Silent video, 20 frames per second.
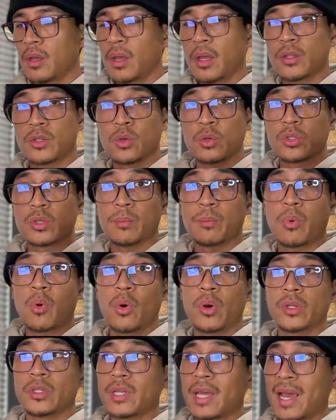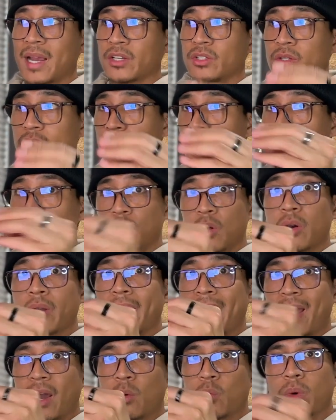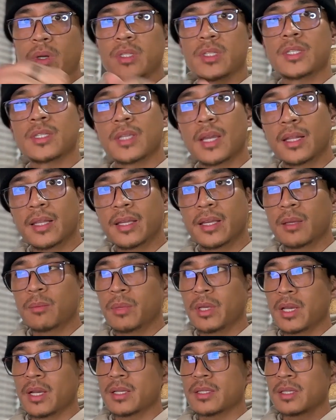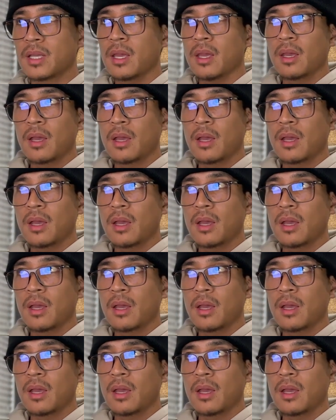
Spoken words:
And so it's important to actually look at what's selling, because